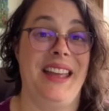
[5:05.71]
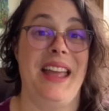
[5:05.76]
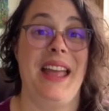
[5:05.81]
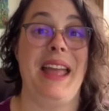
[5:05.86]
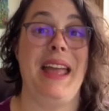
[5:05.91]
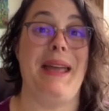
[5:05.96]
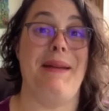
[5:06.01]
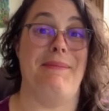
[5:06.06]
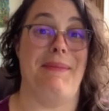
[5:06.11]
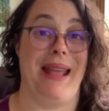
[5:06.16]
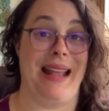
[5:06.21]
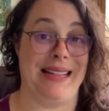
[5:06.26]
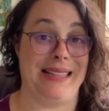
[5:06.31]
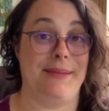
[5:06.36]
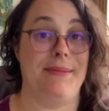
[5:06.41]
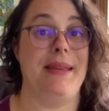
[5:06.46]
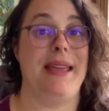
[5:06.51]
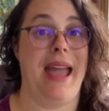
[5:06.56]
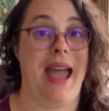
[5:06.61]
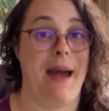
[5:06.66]
It makes
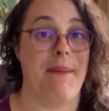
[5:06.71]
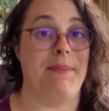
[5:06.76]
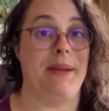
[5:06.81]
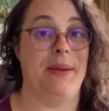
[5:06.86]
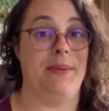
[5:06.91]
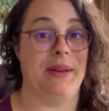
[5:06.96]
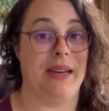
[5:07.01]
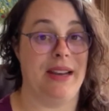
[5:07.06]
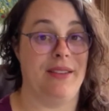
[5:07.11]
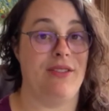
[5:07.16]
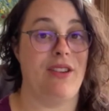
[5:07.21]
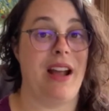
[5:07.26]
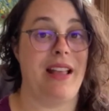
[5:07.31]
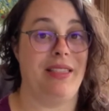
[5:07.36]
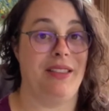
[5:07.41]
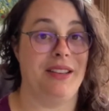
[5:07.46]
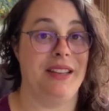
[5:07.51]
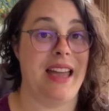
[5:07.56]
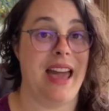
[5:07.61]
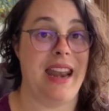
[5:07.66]
me happy whenever I
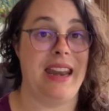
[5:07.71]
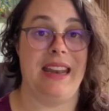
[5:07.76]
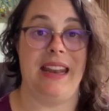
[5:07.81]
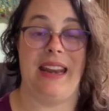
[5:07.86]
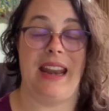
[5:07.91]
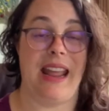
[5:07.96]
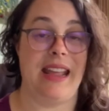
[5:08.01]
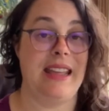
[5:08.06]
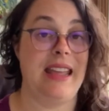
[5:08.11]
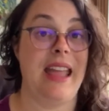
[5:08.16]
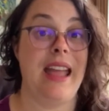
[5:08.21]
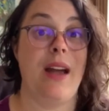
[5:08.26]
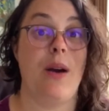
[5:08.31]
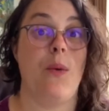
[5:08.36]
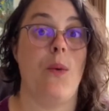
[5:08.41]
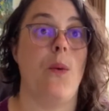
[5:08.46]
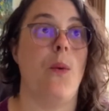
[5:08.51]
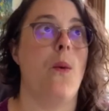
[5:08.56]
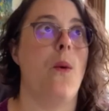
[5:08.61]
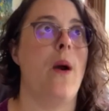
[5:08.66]
look at it, and I can't
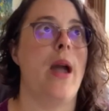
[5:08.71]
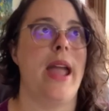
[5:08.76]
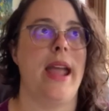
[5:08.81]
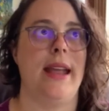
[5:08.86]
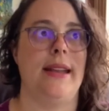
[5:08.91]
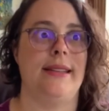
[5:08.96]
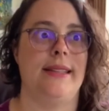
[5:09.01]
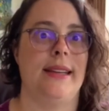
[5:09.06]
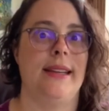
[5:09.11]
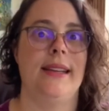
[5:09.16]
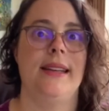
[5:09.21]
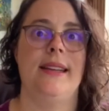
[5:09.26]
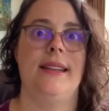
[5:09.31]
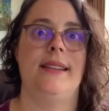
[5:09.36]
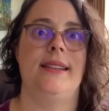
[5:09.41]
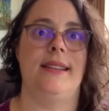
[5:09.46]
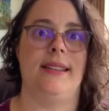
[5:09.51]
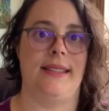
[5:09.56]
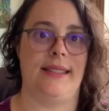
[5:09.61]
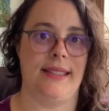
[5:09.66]
wait
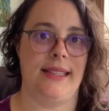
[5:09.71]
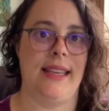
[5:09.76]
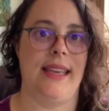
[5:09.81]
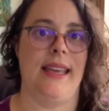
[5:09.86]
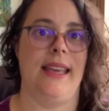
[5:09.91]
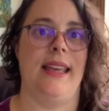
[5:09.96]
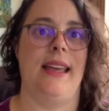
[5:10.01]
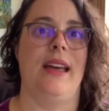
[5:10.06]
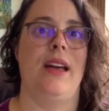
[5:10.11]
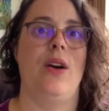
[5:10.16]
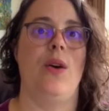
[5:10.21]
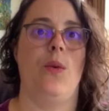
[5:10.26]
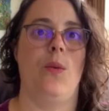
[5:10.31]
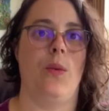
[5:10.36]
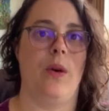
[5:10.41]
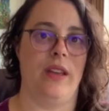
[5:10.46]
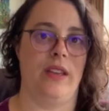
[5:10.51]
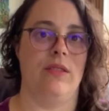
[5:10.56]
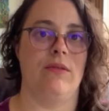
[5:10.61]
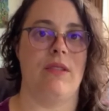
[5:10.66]
to see
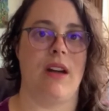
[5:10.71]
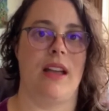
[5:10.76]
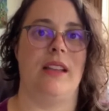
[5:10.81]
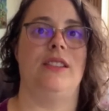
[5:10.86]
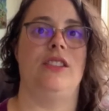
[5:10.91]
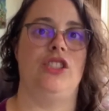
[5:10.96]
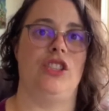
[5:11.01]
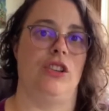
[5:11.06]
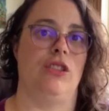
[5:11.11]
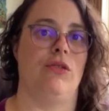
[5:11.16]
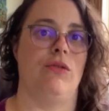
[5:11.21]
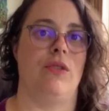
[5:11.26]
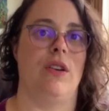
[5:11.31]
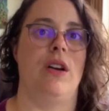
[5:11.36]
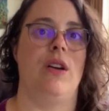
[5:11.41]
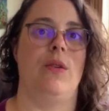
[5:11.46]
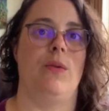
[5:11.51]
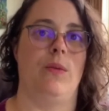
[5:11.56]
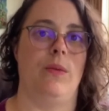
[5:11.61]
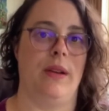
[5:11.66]
what you guys do
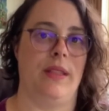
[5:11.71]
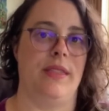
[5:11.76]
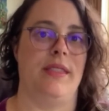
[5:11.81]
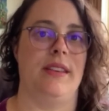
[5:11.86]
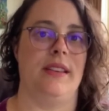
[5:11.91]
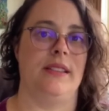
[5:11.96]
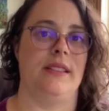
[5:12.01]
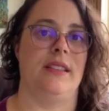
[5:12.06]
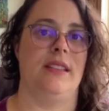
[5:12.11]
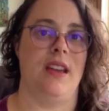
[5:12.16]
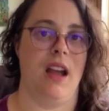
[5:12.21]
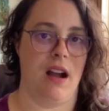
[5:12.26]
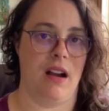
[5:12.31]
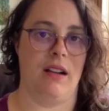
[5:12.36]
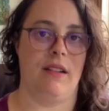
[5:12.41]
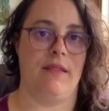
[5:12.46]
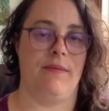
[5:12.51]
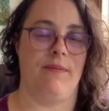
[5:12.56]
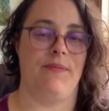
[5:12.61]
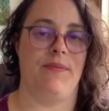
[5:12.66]
with this
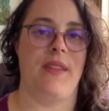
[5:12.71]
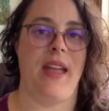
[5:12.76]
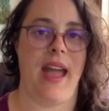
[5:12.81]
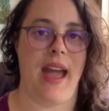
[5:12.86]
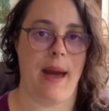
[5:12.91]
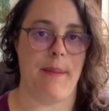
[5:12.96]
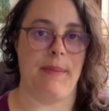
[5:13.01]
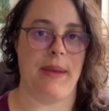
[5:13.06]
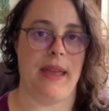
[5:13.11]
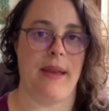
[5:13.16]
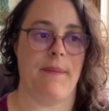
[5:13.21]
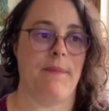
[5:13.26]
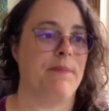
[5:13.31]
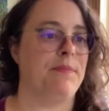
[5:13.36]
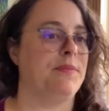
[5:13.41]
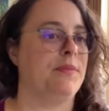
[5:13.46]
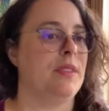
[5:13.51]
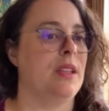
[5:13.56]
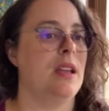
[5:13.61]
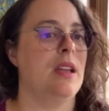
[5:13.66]
yarn. Happy.
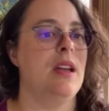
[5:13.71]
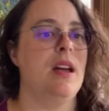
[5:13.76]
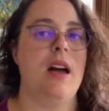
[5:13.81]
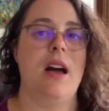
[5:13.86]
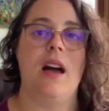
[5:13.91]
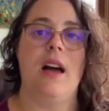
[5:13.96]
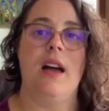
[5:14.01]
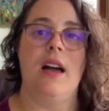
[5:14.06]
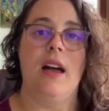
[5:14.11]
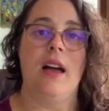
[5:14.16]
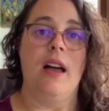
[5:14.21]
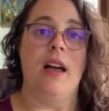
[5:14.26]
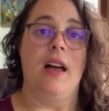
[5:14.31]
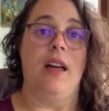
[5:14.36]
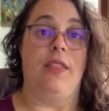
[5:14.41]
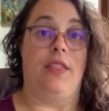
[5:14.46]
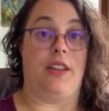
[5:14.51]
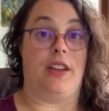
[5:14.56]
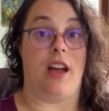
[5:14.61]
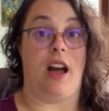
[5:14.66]

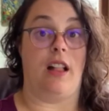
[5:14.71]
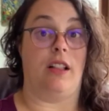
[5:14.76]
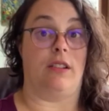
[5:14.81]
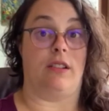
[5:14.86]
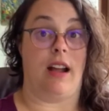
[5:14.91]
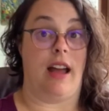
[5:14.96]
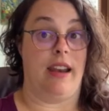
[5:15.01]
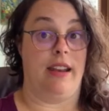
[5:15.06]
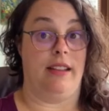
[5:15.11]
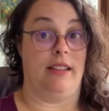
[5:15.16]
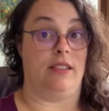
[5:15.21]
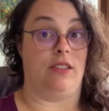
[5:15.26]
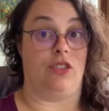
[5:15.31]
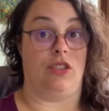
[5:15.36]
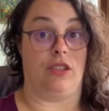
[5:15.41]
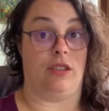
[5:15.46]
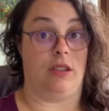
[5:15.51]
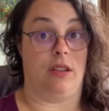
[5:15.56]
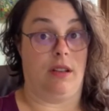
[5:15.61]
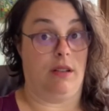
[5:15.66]
The color on it's
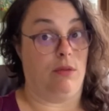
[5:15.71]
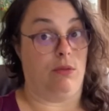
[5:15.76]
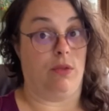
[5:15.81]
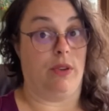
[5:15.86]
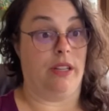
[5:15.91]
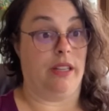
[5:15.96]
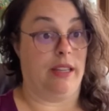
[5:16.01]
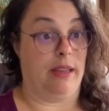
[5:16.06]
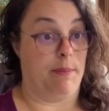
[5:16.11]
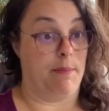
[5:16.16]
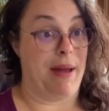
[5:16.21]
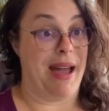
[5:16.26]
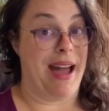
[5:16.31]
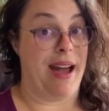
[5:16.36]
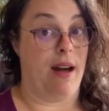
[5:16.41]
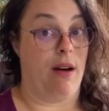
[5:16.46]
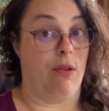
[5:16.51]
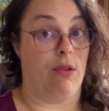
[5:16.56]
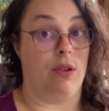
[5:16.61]
just really pow.